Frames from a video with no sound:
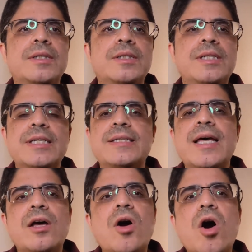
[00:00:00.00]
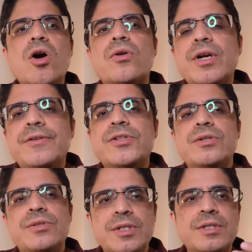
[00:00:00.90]
he says, Not all grief
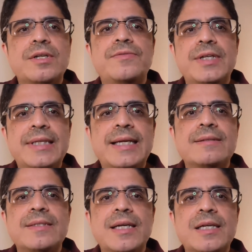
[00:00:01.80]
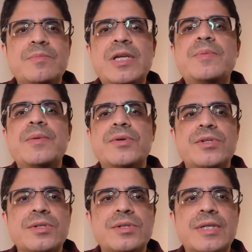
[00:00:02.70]
shows itself on the outside. Many people
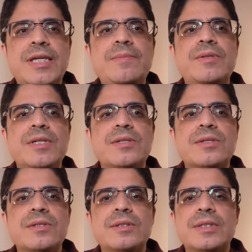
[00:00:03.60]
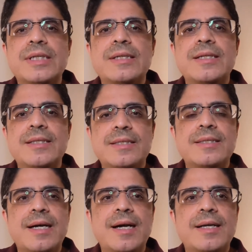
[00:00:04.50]
just keep this
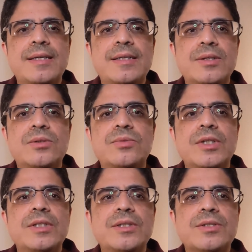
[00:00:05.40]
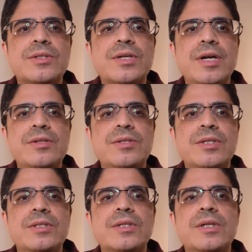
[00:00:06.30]
inside and don't really discuss
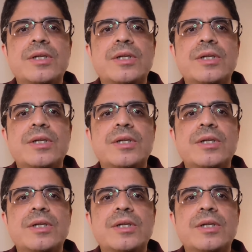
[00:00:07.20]
it.